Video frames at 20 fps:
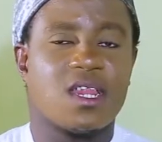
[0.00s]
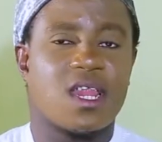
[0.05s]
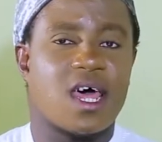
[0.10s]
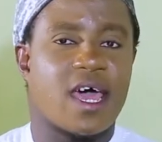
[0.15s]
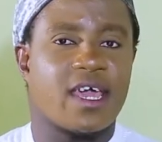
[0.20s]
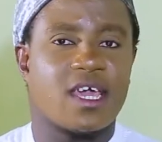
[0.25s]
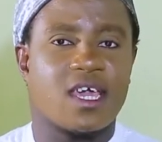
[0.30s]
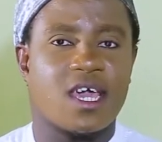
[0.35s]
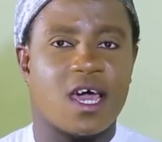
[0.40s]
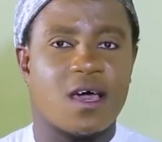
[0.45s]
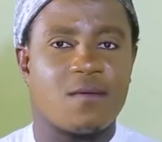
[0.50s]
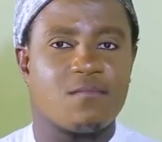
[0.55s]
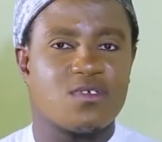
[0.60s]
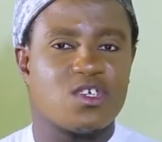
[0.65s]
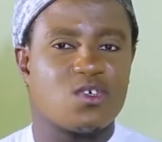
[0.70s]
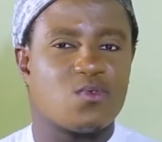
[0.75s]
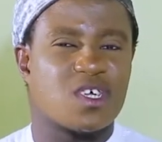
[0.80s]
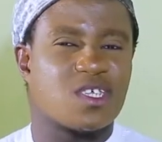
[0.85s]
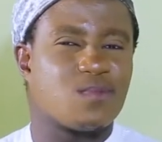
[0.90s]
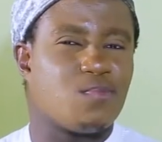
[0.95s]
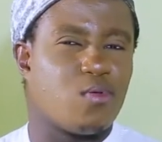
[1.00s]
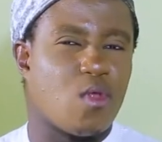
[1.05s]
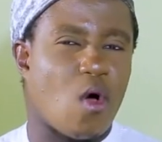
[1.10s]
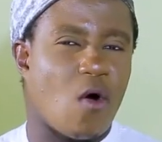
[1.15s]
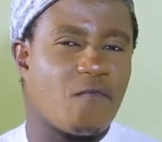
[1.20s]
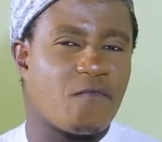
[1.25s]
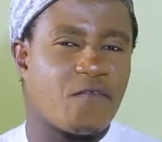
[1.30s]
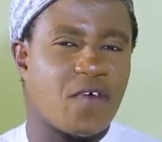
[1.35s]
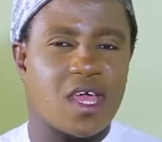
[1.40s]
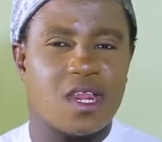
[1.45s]
was
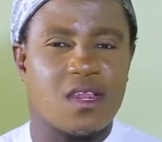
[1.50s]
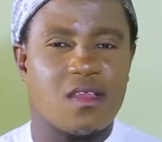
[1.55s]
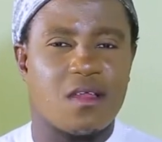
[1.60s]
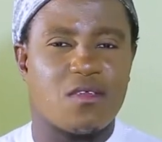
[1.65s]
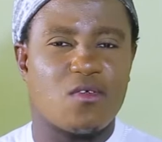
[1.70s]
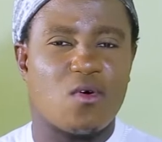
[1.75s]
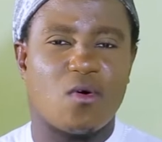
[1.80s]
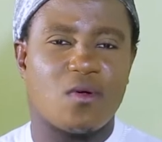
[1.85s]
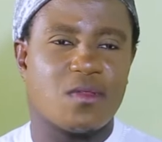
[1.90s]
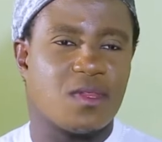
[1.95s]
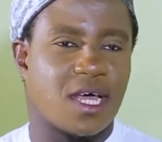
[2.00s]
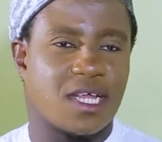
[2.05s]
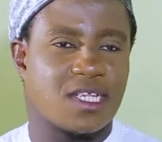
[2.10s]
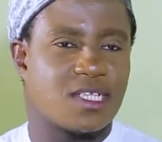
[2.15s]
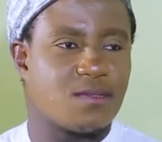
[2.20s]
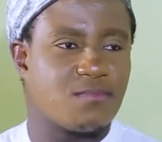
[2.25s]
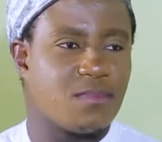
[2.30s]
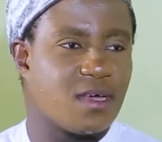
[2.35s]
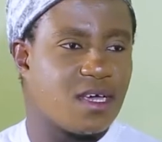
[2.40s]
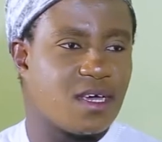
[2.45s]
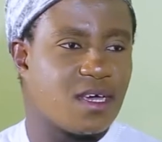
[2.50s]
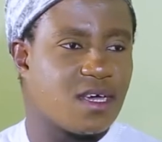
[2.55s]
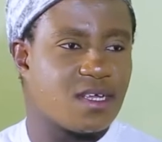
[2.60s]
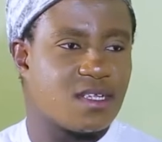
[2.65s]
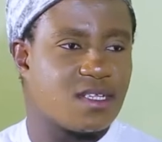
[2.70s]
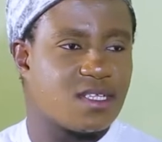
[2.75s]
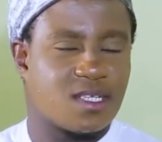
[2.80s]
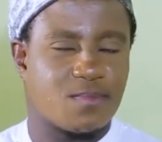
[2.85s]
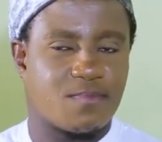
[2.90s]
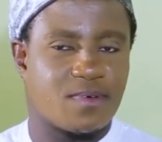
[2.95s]
bluffing and all that. Me,
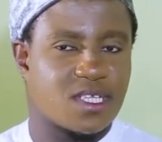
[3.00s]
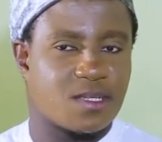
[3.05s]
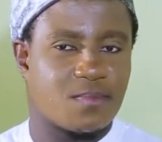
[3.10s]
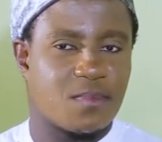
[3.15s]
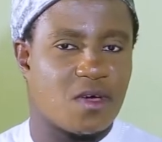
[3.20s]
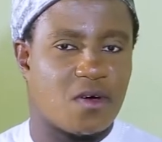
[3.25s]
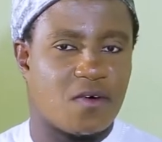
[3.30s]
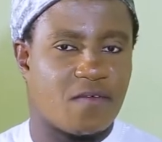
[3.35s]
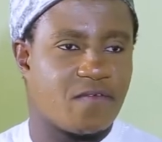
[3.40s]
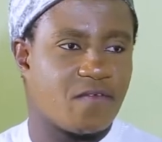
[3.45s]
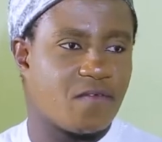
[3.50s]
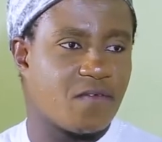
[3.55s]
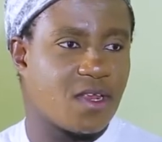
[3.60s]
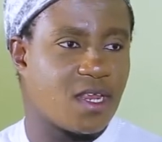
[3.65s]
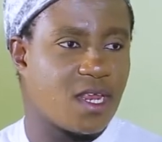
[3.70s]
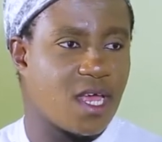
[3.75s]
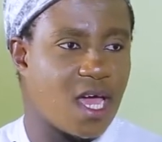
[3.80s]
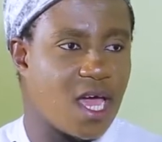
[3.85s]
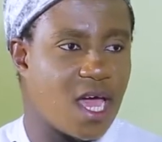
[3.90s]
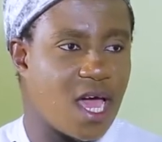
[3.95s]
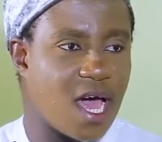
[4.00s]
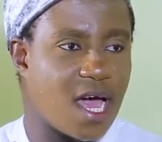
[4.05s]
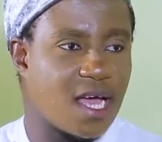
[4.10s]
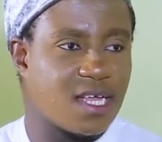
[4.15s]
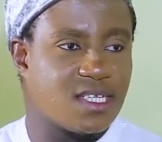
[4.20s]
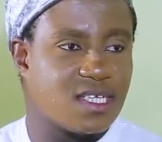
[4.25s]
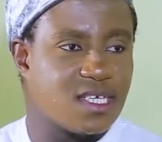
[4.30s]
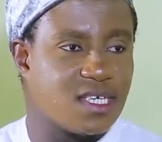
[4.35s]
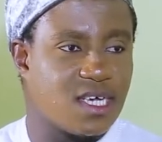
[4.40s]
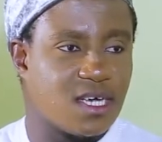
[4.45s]
it's pissed me off when
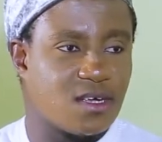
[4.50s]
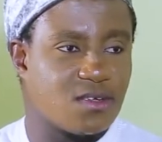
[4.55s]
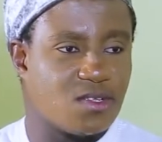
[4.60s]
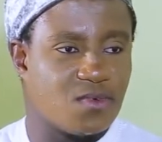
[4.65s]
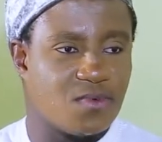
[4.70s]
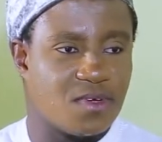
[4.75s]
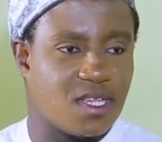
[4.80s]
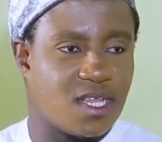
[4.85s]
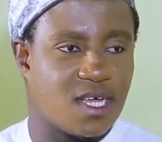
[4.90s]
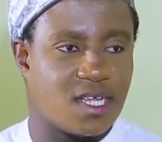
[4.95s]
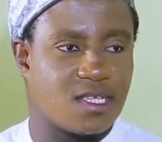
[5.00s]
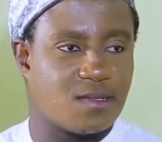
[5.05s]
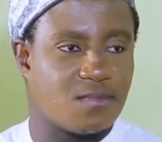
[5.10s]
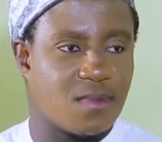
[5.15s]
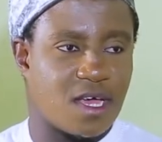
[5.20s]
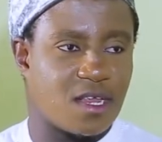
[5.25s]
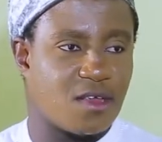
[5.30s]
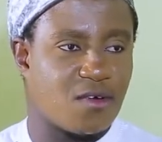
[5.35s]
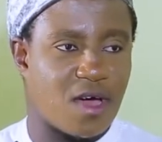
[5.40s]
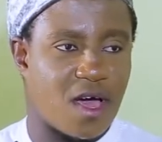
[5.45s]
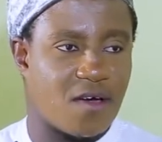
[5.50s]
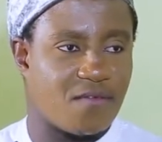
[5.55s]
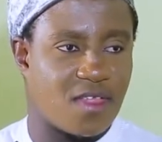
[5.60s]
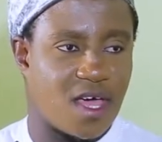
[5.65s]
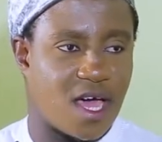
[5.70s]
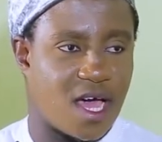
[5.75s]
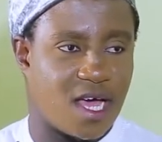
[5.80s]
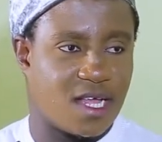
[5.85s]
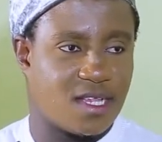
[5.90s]
I see girls doing that. Me, I don't have that